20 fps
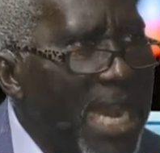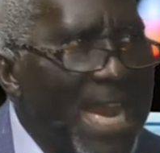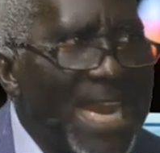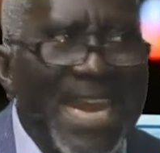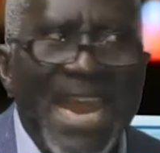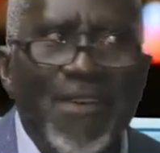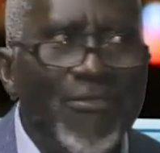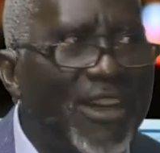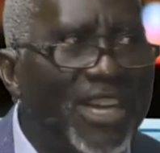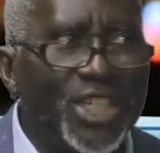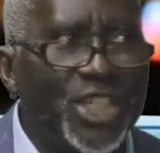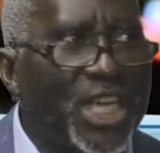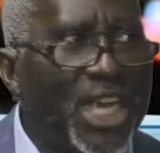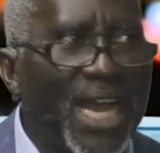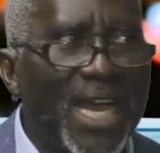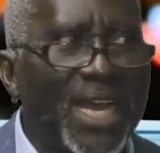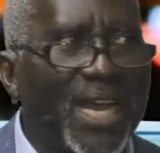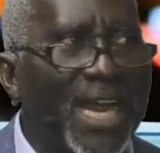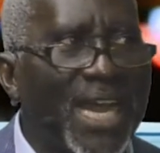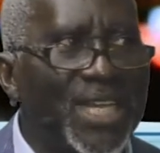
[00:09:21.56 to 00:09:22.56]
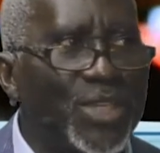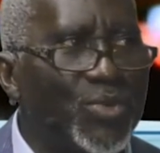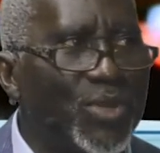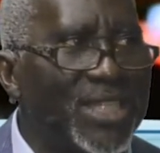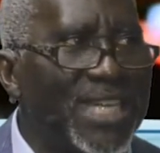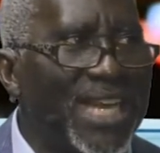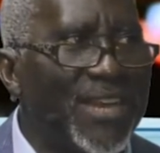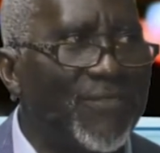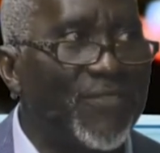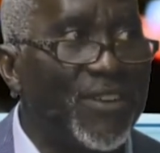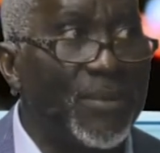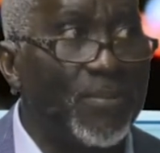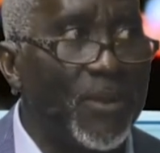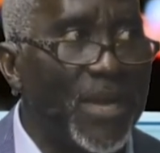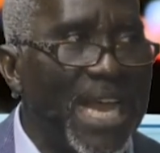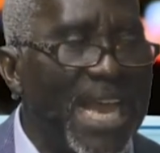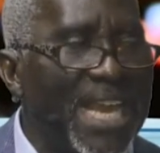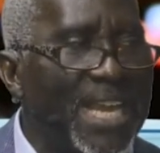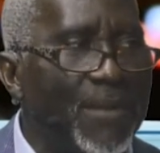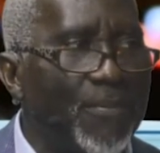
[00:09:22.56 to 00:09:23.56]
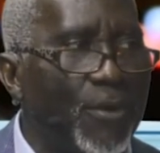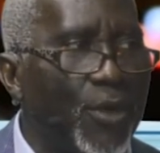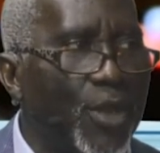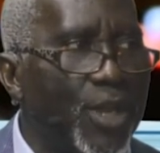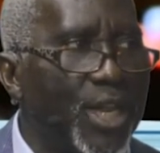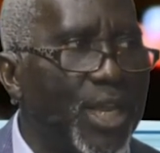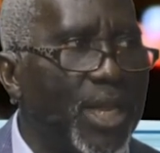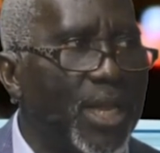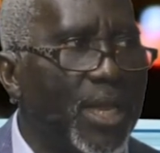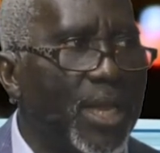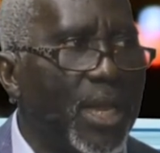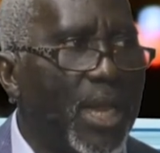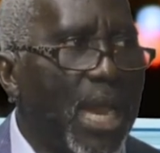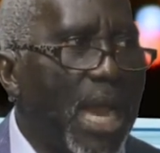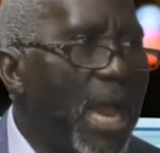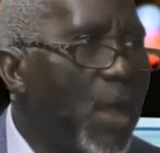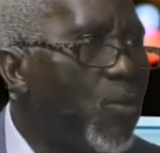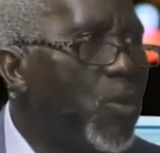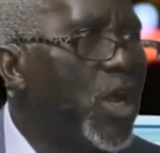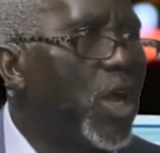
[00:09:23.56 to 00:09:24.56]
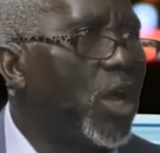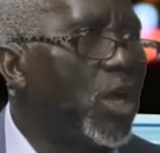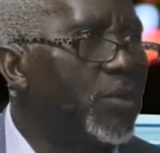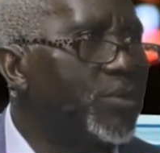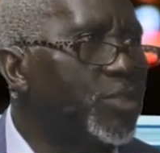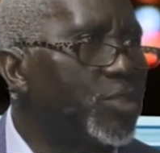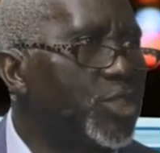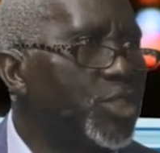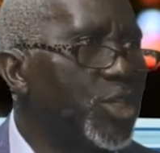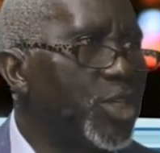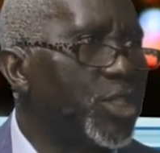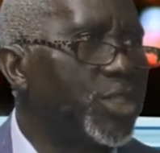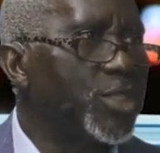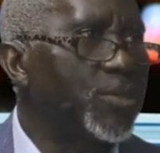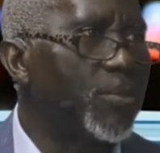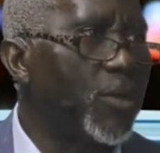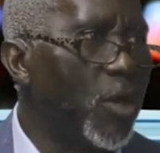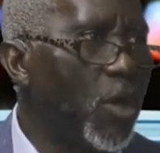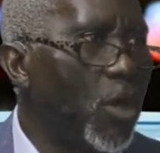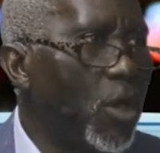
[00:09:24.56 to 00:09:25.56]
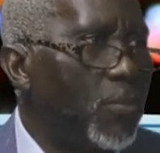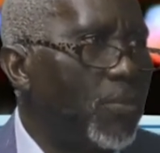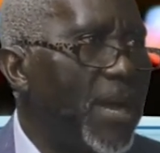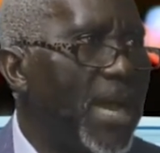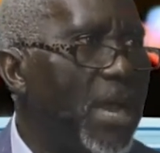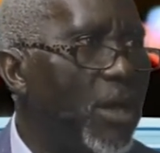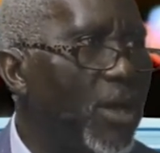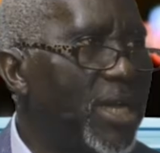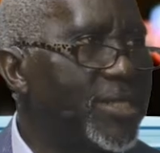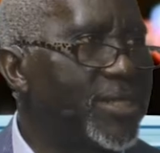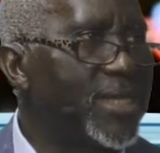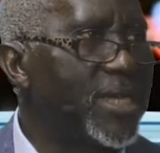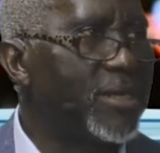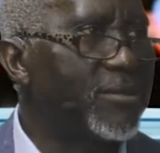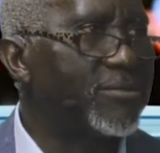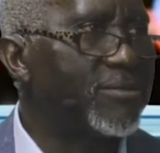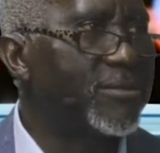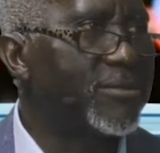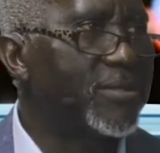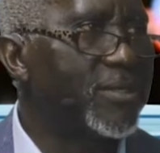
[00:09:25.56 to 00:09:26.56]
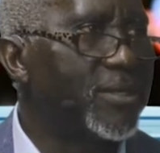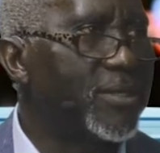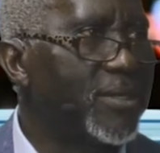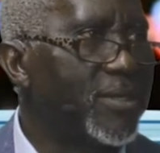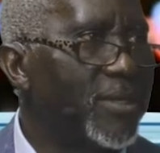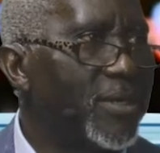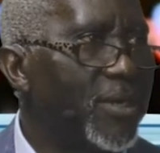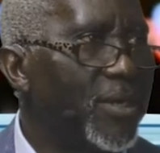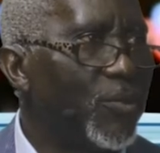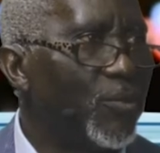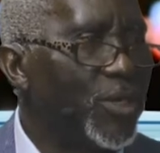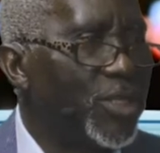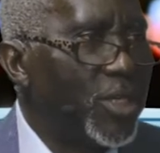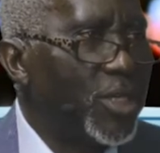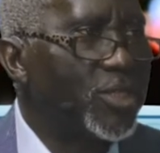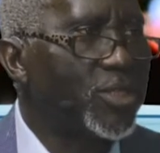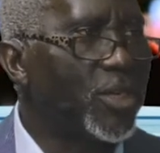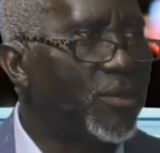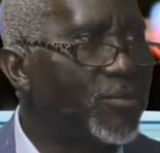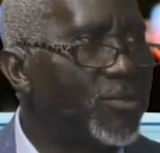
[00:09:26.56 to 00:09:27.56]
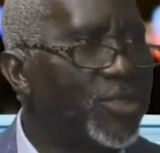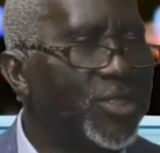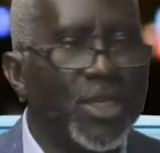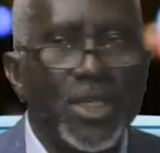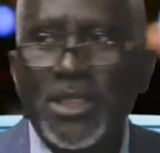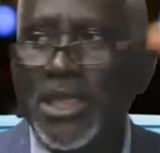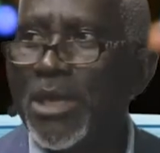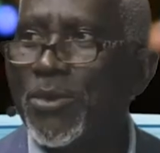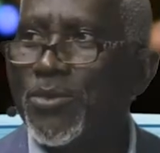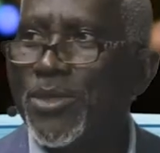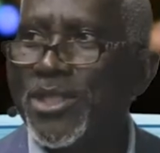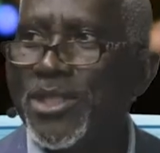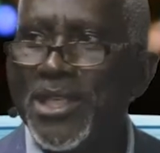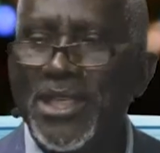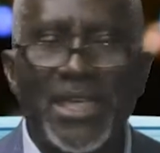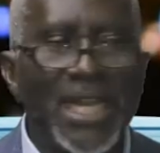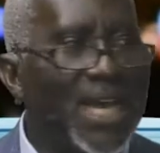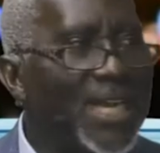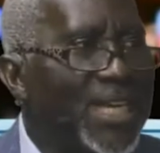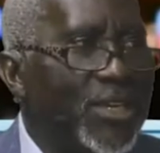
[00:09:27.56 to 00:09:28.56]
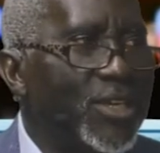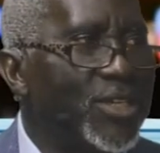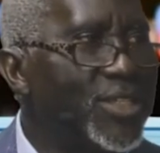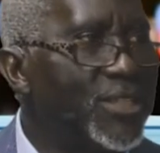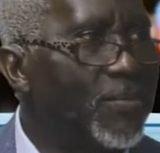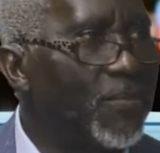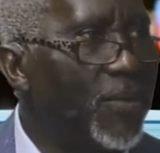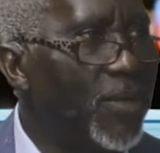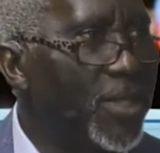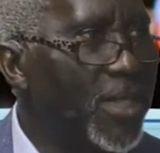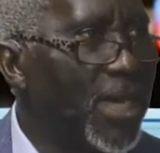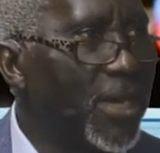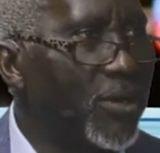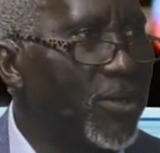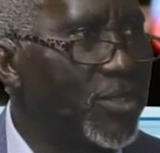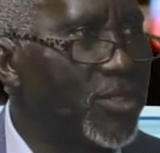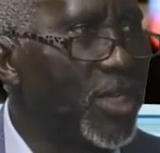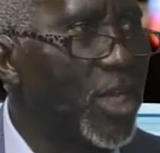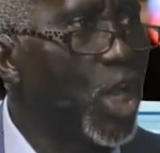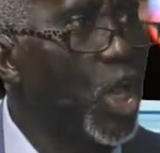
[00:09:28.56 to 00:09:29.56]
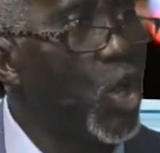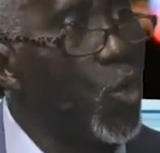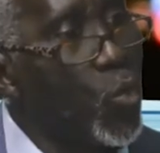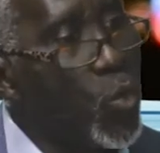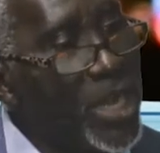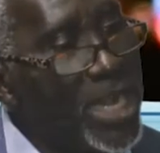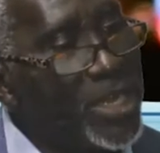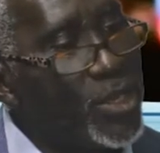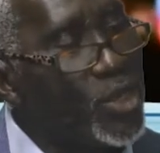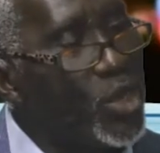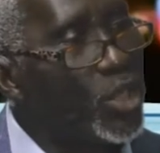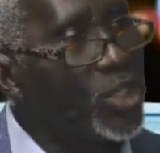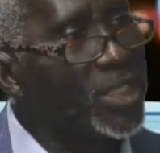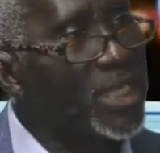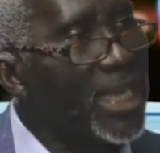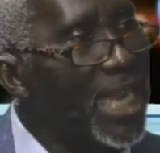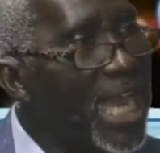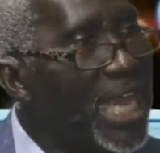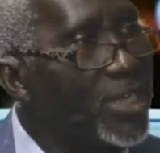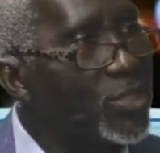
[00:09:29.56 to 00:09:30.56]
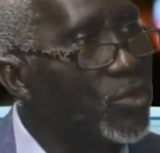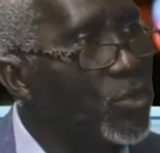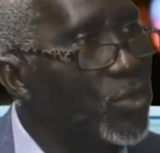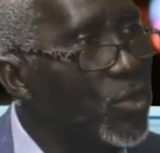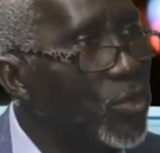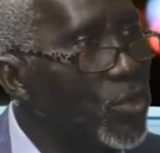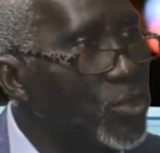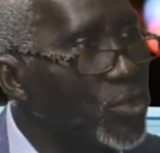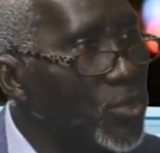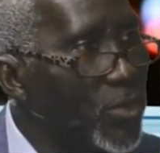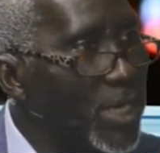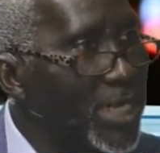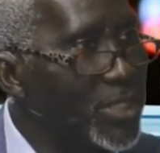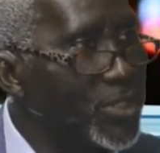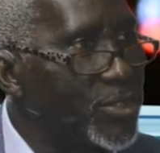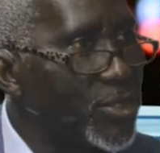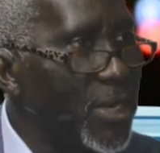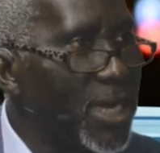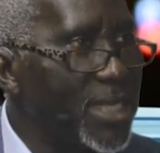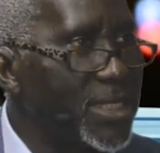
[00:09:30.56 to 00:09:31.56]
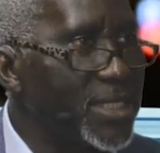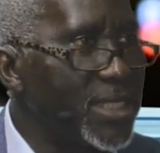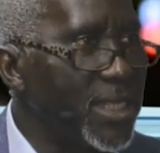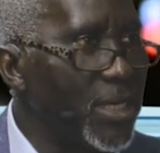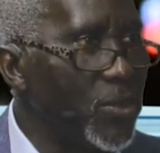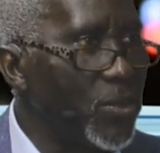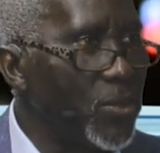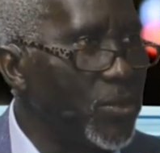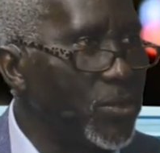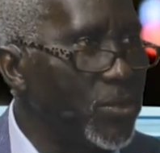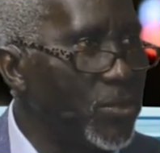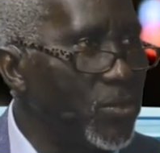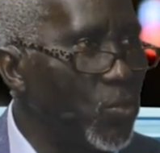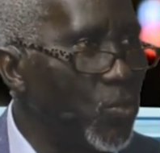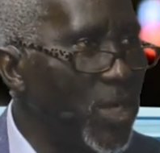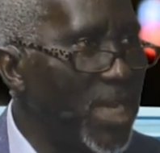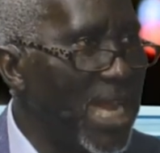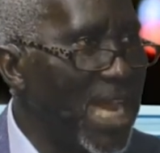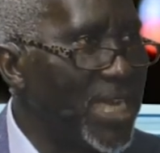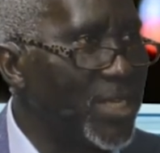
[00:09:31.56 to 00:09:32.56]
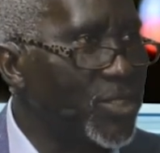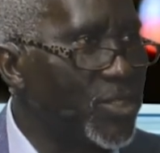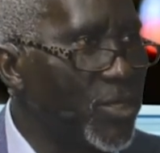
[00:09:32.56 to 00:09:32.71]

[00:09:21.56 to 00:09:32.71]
never share Christ with every, anybody, and we come to church all by ourselves. We just come to church and we sit down. It doesn't bother us. We don't like to go to restaurant alone. We like